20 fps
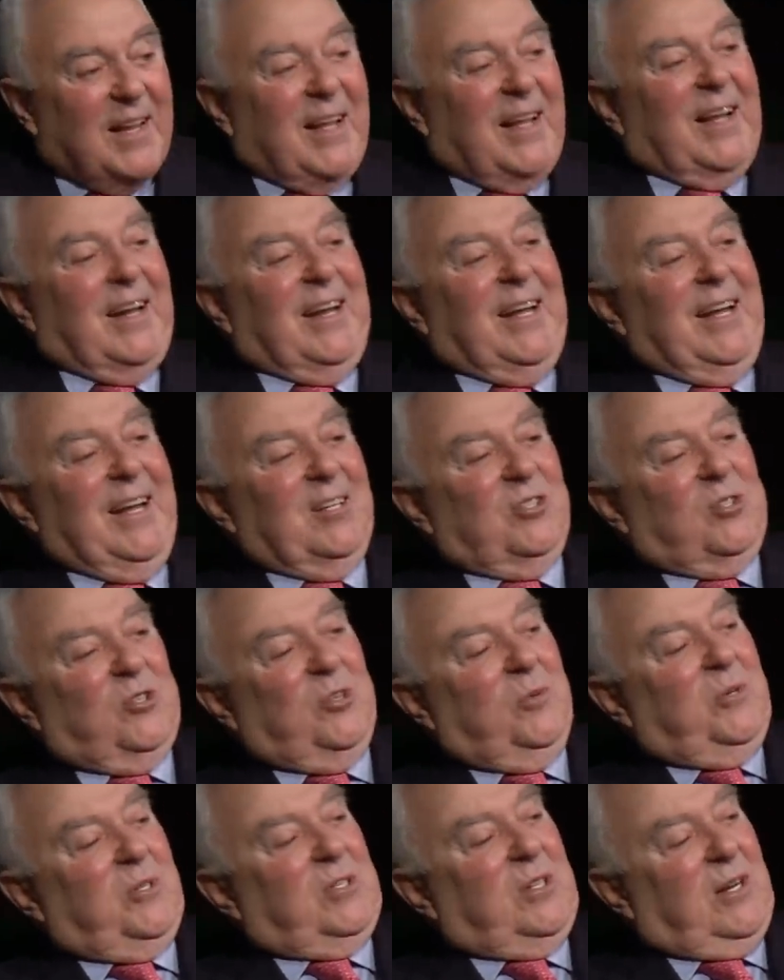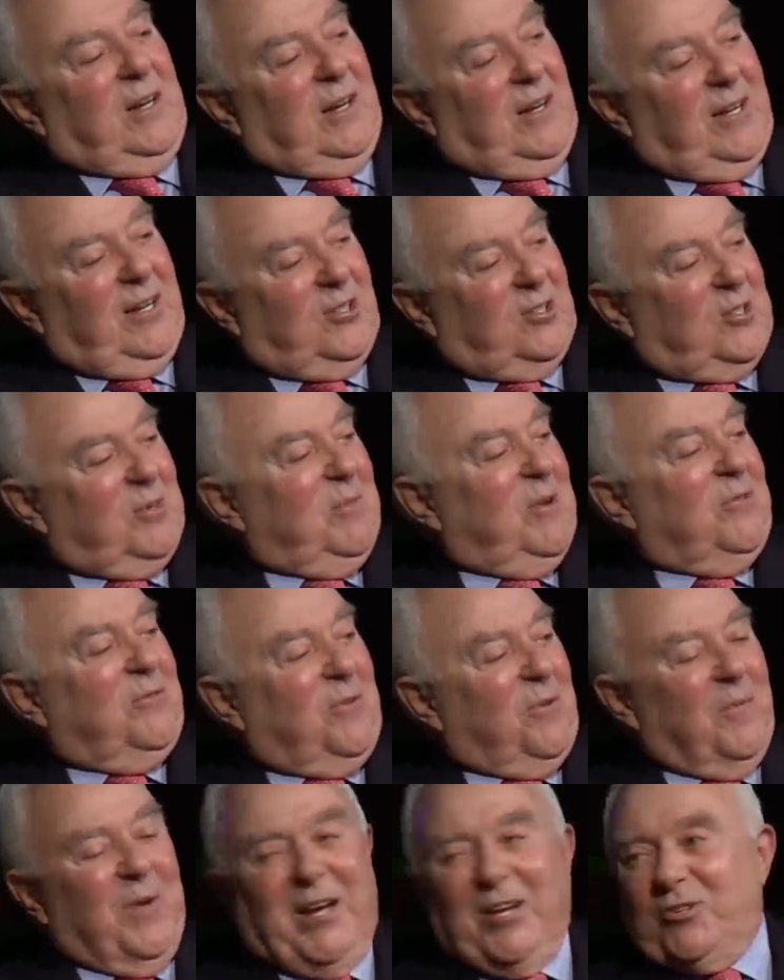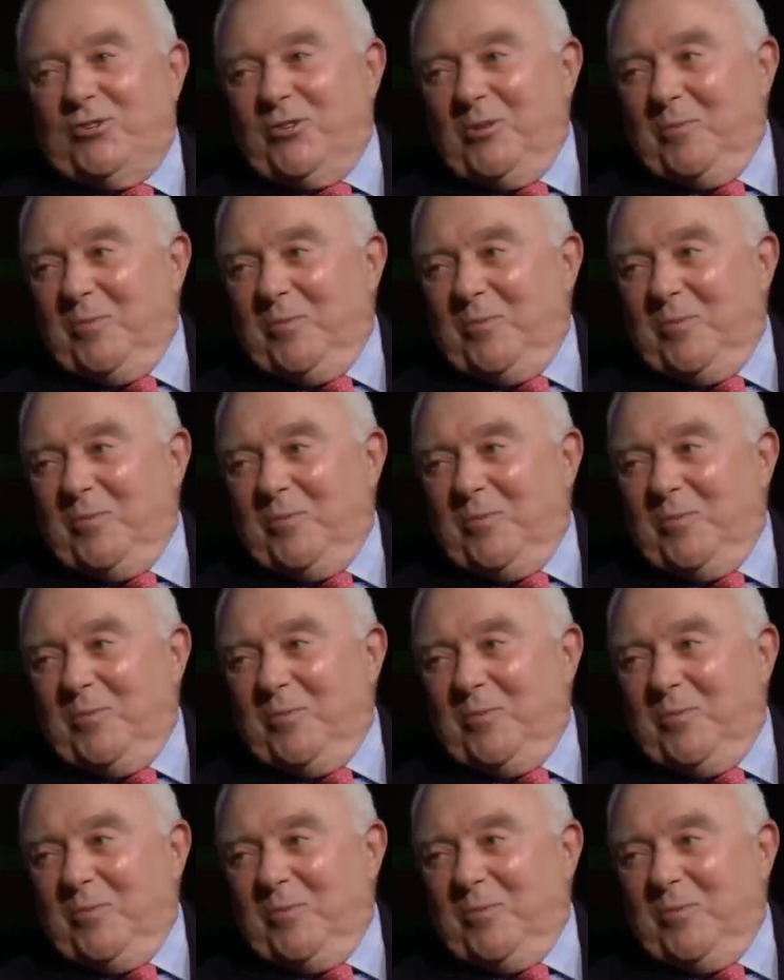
And he hands it to him. He said, Now here's some information